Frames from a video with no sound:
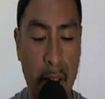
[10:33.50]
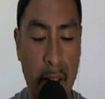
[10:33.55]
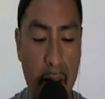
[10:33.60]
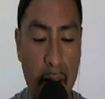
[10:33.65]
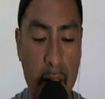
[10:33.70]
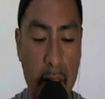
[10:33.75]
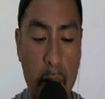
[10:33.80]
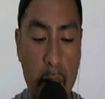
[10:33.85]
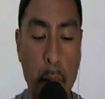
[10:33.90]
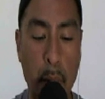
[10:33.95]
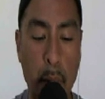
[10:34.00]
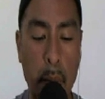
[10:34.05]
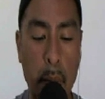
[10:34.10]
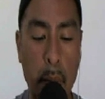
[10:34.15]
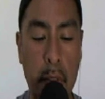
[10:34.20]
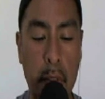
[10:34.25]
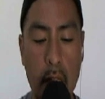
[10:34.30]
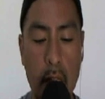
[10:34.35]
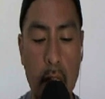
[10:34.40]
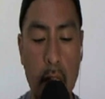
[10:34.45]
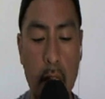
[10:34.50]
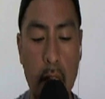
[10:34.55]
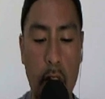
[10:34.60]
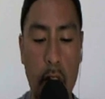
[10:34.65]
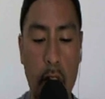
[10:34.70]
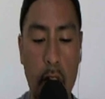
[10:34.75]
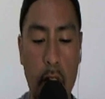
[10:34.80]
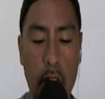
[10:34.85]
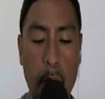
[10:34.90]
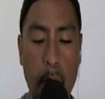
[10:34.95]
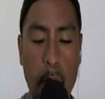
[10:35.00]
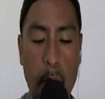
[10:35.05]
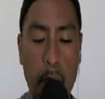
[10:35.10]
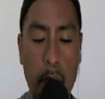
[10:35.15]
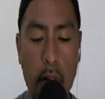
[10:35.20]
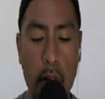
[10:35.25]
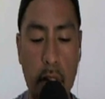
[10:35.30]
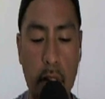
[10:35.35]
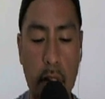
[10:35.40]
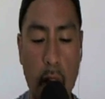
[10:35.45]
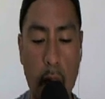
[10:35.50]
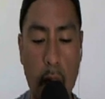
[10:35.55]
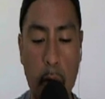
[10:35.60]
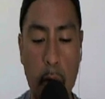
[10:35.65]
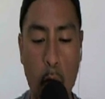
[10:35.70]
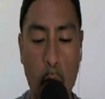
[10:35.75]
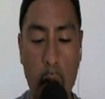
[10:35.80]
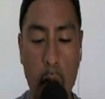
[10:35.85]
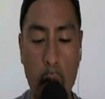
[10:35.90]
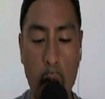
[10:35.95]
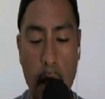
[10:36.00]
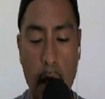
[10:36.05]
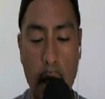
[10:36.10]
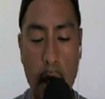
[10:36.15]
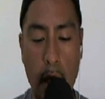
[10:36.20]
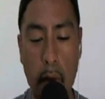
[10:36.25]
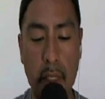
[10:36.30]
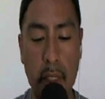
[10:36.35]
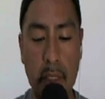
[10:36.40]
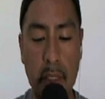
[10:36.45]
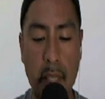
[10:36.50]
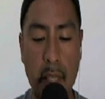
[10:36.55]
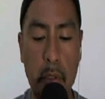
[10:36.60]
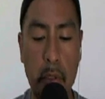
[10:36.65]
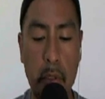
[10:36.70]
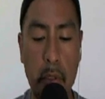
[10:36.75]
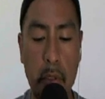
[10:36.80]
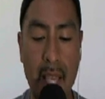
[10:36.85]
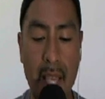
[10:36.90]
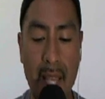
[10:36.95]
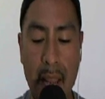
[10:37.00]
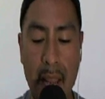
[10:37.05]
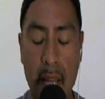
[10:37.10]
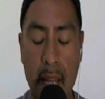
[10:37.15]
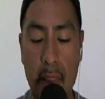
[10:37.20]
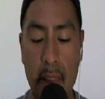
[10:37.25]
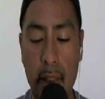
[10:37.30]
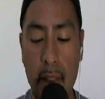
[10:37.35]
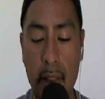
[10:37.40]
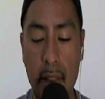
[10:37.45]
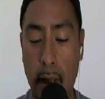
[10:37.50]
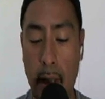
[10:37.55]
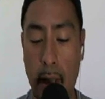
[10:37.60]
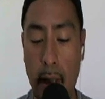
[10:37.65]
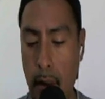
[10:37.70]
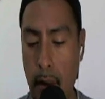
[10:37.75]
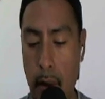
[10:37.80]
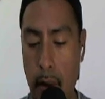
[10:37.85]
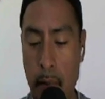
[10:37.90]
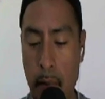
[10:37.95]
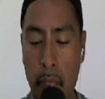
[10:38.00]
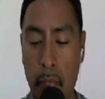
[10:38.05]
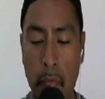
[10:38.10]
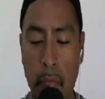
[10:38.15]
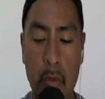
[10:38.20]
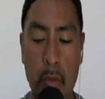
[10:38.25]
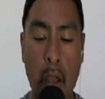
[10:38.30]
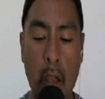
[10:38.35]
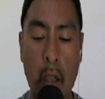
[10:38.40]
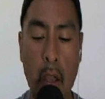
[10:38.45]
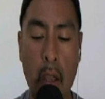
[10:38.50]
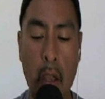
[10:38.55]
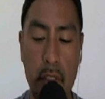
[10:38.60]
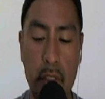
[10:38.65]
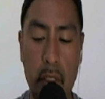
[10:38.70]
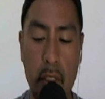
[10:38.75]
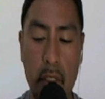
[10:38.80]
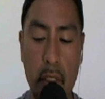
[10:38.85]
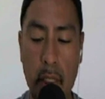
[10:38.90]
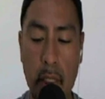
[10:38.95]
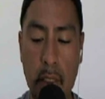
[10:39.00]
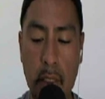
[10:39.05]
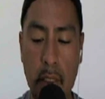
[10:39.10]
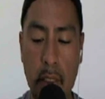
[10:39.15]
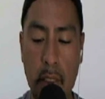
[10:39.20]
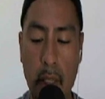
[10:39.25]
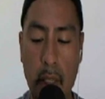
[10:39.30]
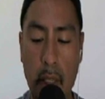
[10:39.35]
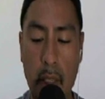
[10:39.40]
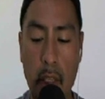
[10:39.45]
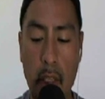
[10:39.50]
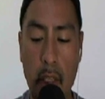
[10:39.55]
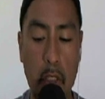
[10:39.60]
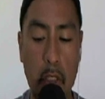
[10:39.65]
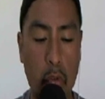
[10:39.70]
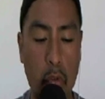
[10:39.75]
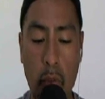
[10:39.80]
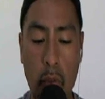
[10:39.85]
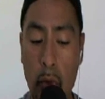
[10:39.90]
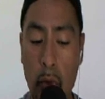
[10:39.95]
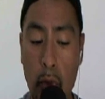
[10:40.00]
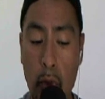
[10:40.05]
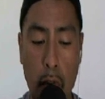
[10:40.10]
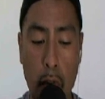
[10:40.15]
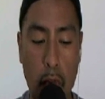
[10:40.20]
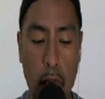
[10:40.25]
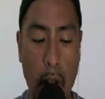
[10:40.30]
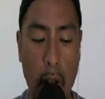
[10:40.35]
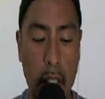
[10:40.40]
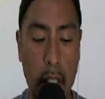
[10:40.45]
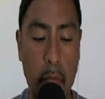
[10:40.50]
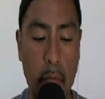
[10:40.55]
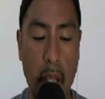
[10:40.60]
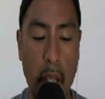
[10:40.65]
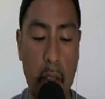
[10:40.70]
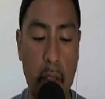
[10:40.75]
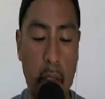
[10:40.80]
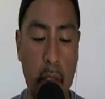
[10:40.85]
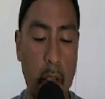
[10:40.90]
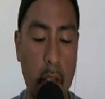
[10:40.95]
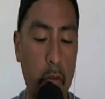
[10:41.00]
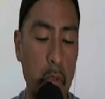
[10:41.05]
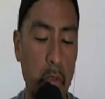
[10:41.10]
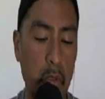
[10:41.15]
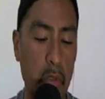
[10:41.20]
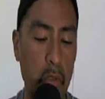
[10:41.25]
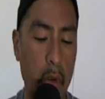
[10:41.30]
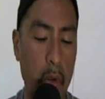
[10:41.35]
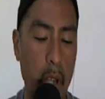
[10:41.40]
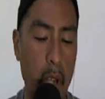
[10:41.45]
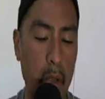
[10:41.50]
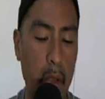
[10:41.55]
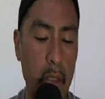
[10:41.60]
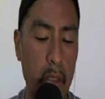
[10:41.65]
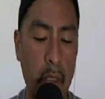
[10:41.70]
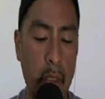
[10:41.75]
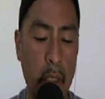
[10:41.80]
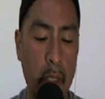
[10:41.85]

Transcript: He bumps into people all the time who wonder how he's able to get anything done at home. They often suggest they'd be too distracted by their comfortable surroundings.